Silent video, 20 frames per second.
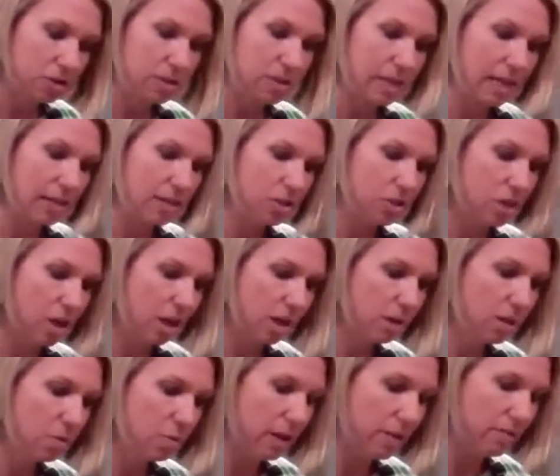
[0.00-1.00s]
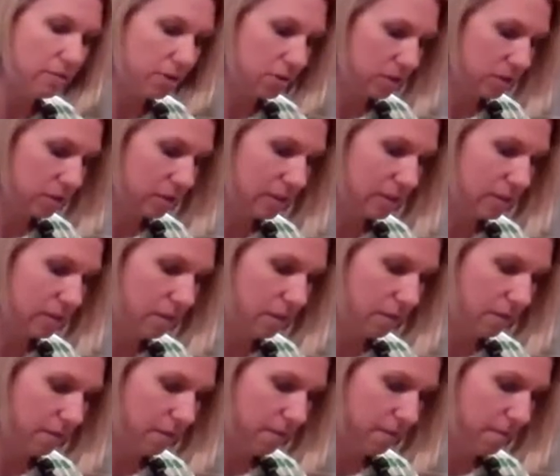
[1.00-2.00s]
10 chocolate wafers, that's
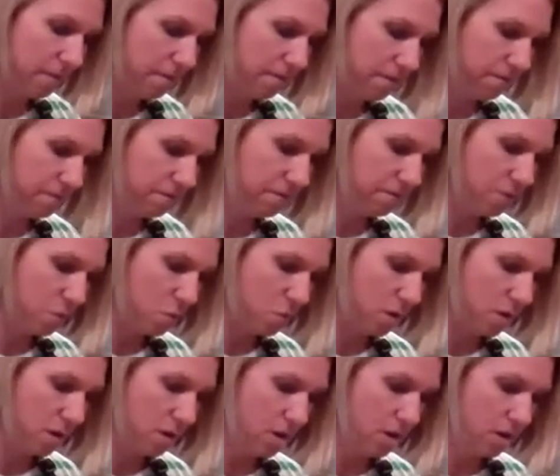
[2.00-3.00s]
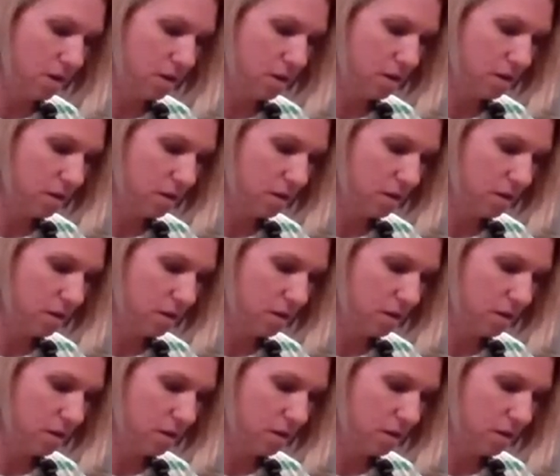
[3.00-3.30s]
4,